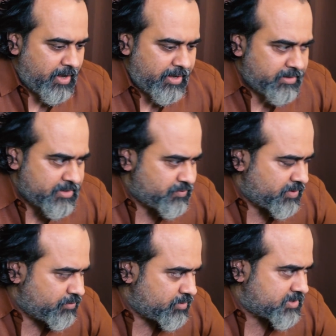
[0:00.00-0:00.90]
and this
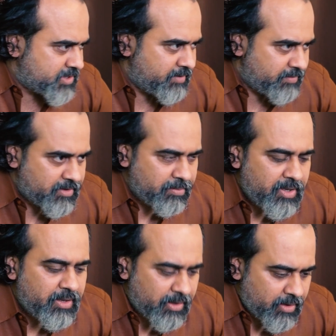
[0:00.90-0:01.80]
one would stay with
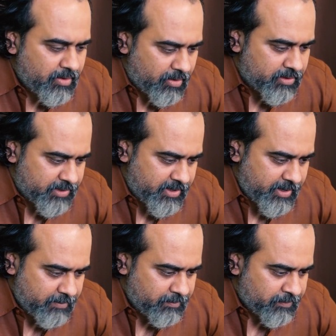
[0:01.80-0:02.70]
me all the
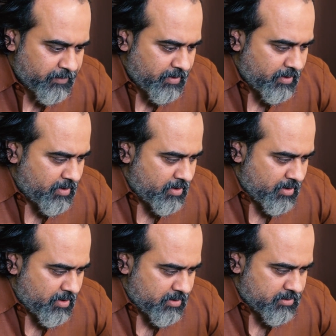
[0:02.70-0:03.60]
time.
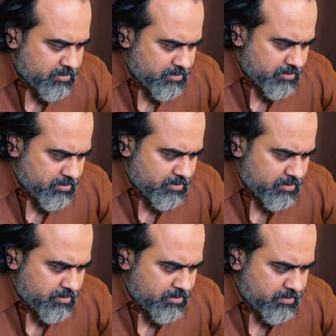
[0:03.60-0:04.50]

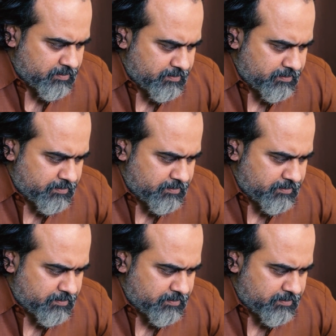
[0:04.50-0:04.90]
So,